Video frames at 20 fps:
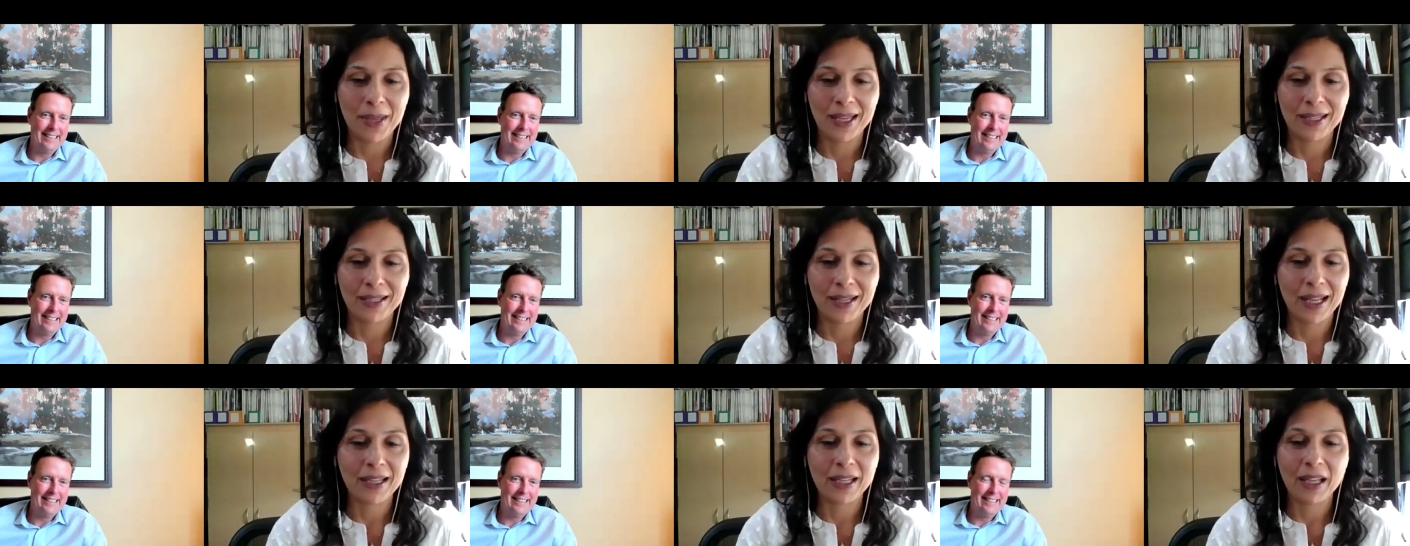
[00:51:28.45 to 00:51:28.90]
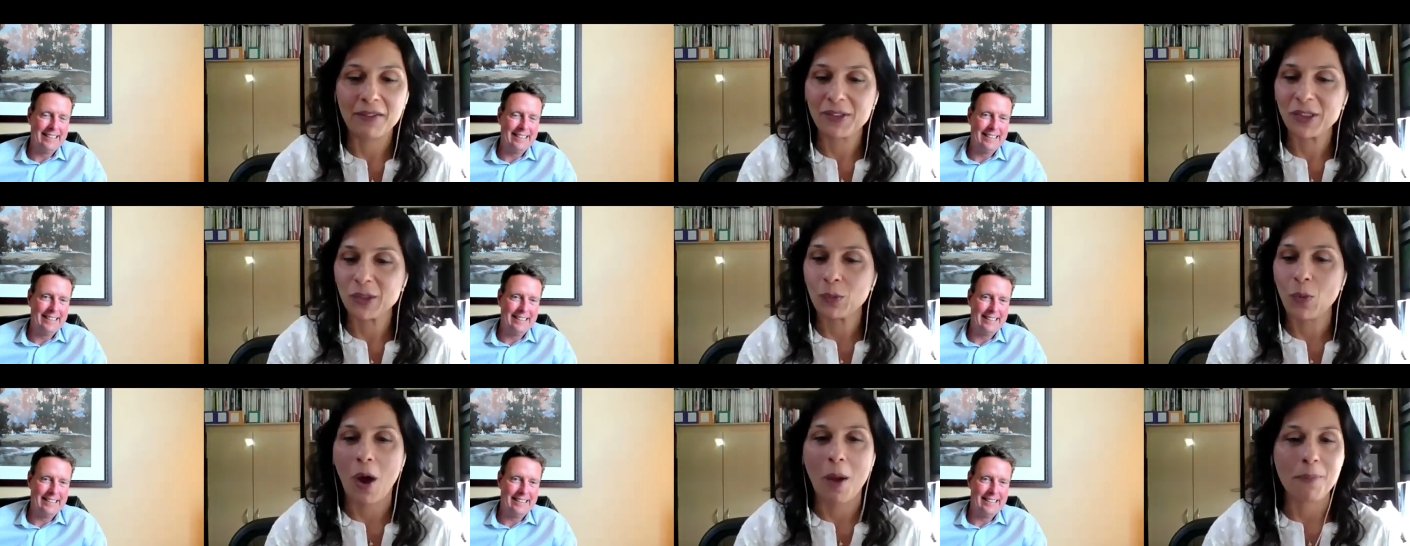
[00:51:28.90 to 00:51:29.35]
Speaker 1: and i love
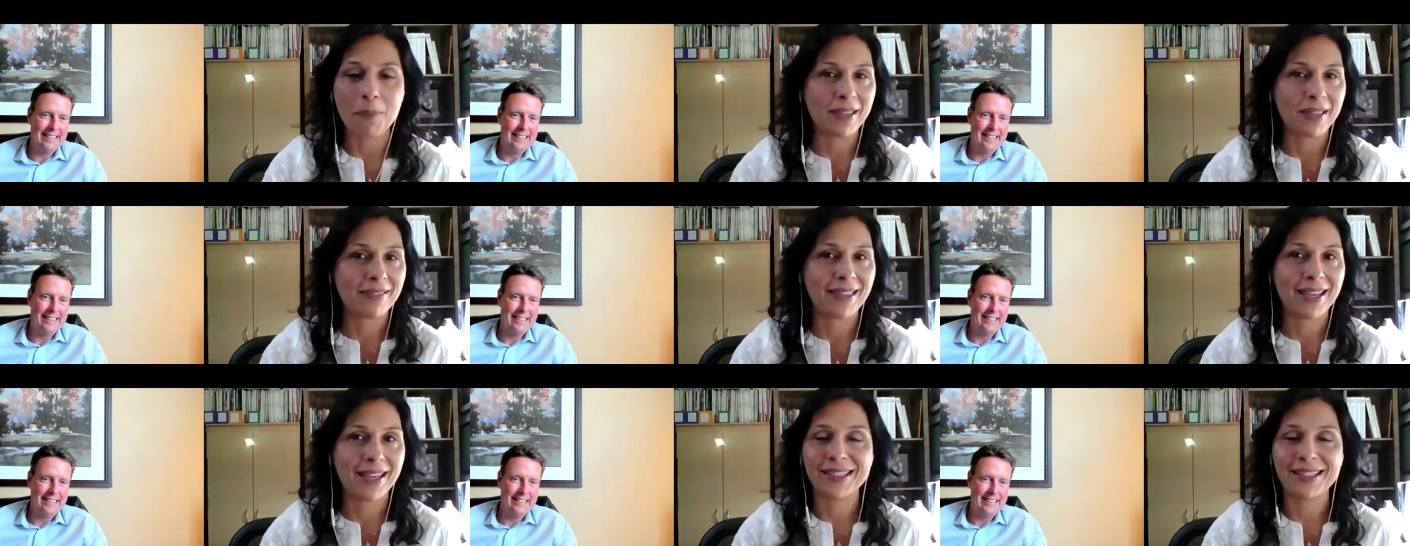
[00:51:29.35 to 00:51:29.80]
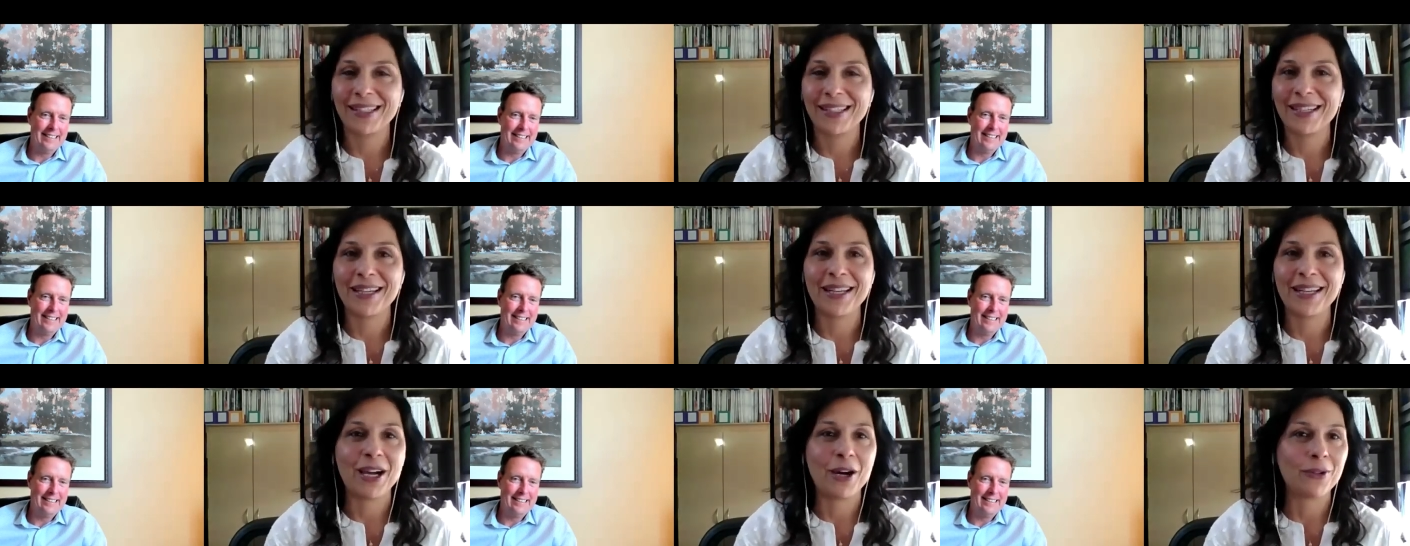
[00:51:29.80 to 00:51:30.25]
swapping things in
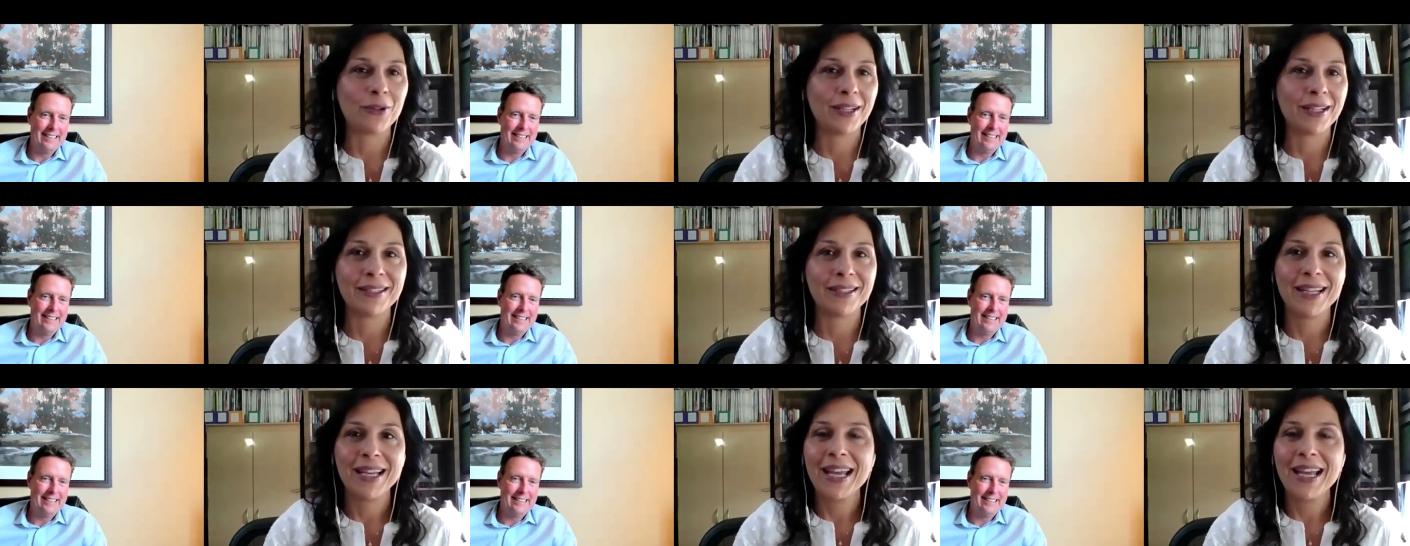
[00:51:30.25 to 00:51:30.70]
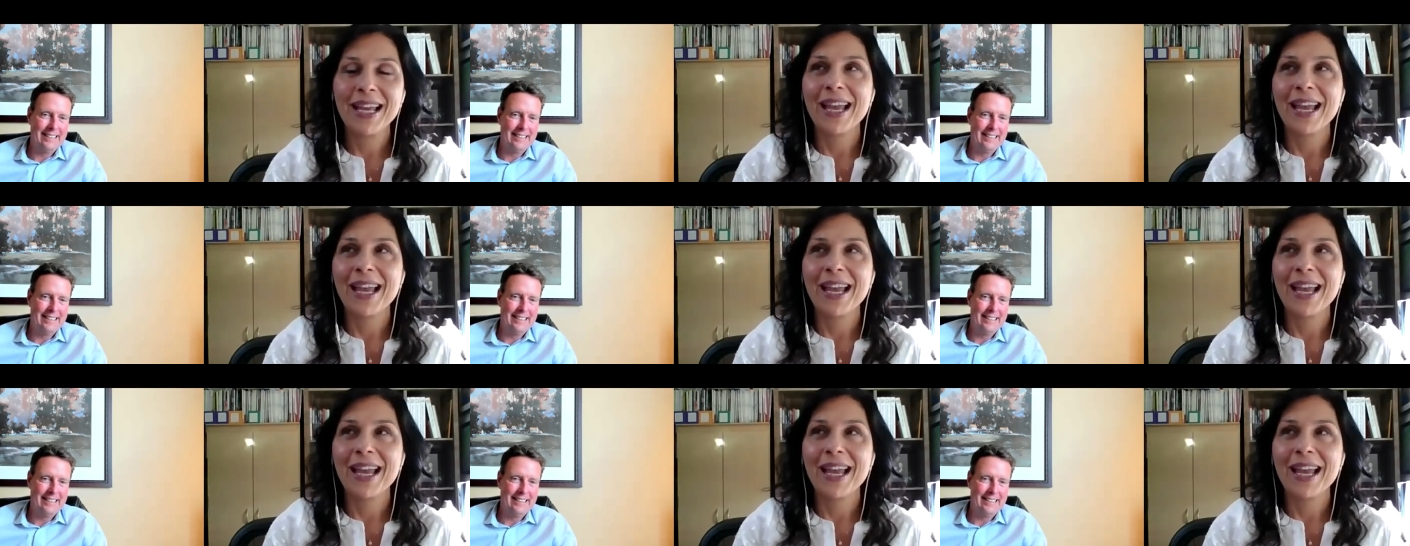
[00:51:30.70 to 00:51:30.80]
and out and